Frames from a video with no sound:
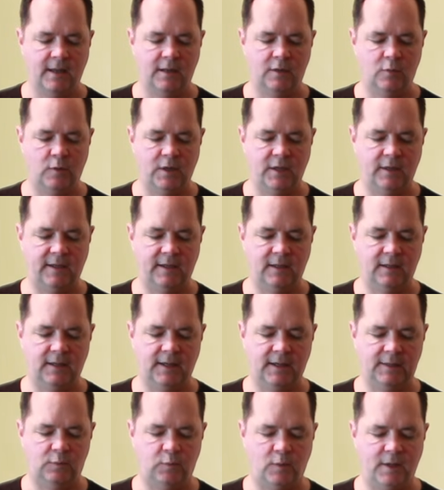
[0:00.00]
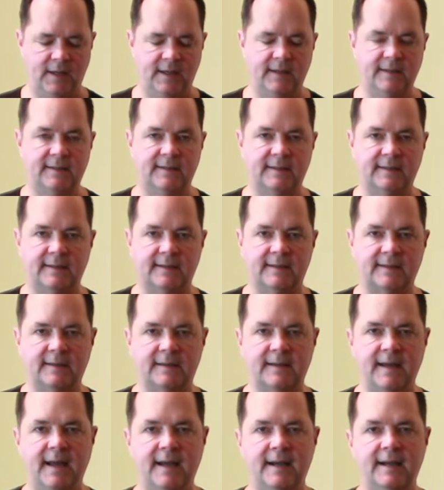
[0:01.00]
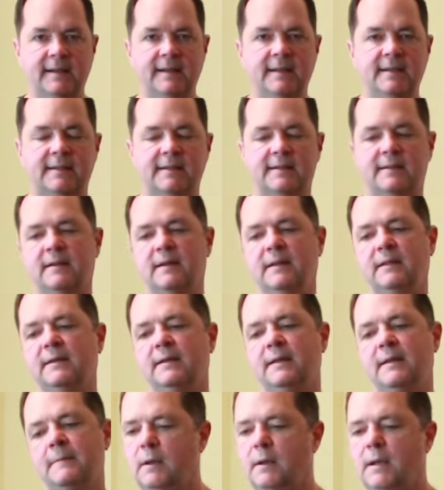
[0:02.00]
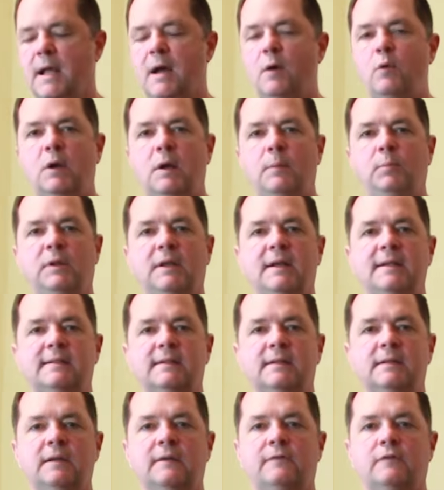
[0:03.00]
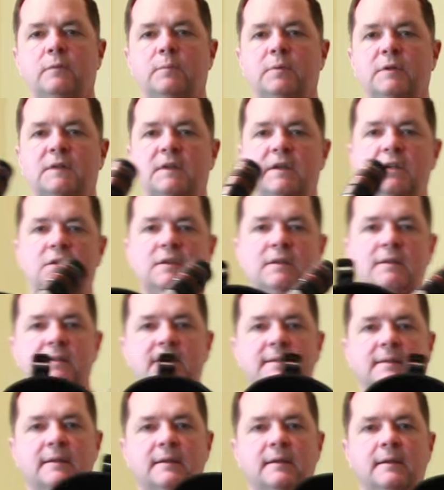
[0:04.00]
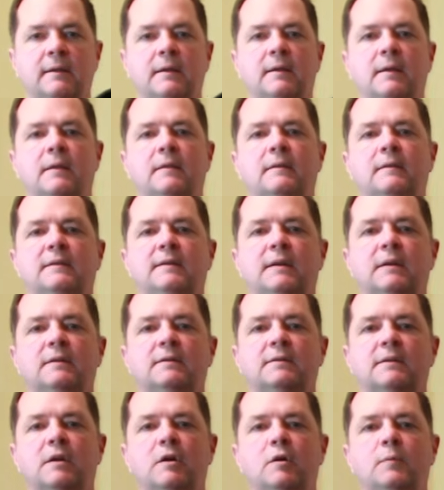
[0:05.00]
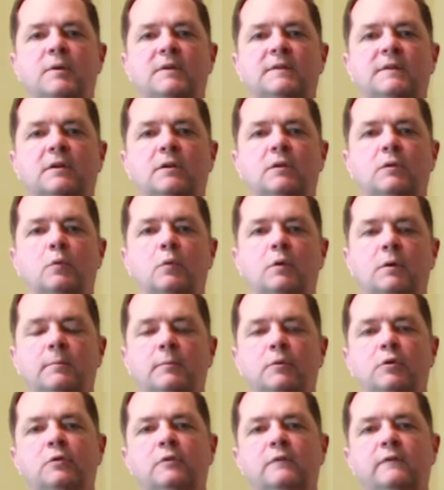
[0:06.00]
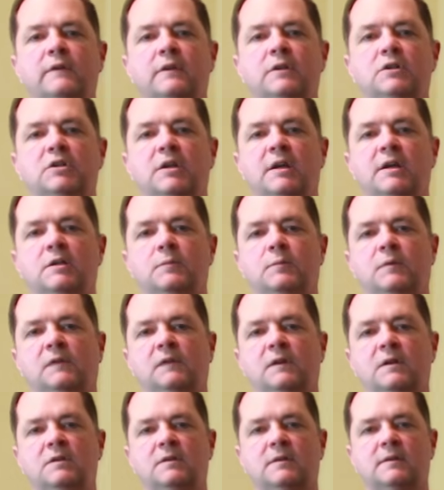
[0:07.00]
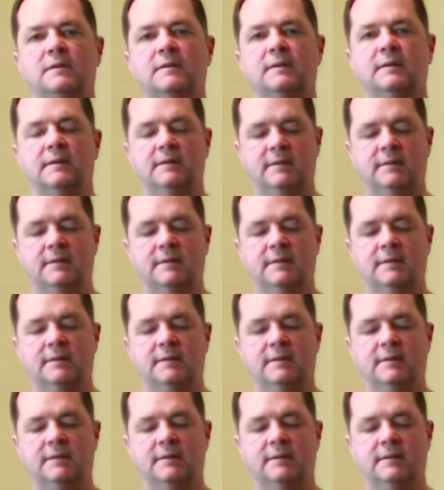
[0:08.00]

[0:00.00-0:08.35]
The way you get less weight is just to slide it in slightly. Now when I place it in different positions, the telescope isn't going to want to move and change positions.